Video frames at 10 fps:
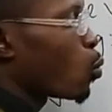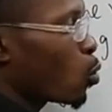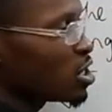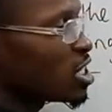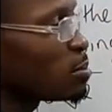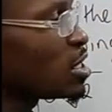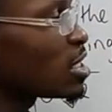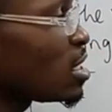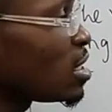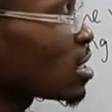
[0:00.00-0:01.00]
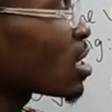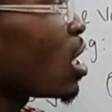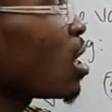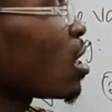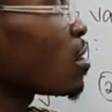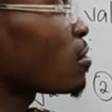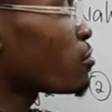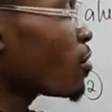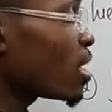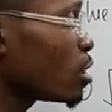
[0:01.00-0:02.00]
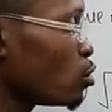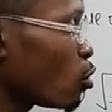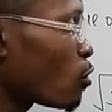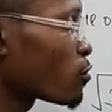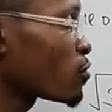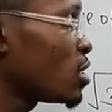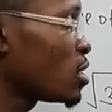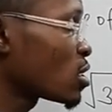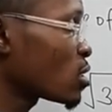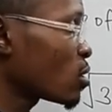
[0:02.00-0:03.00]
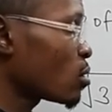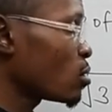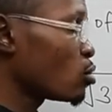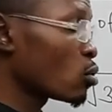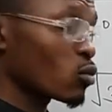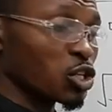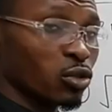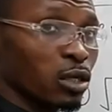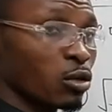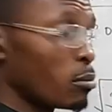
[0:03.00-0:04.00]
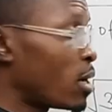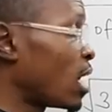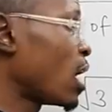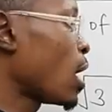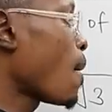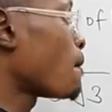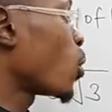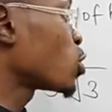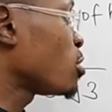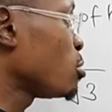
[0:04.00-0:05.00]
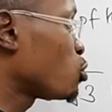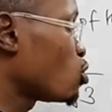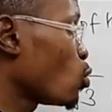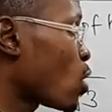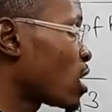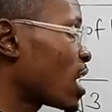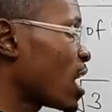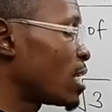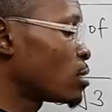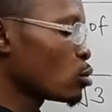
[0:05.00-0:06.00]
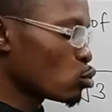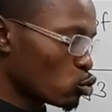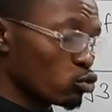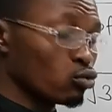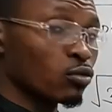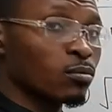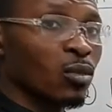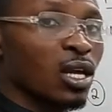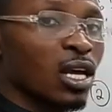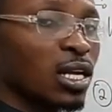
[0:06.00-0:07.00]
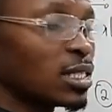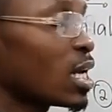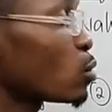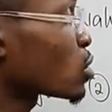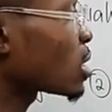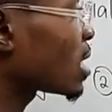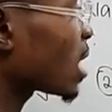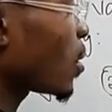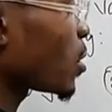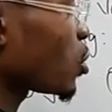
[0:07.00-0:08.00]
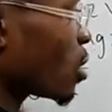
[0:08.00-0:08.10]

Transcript: What this means is the value of this non-rational number must be in between 1 and 2. Now we'll start our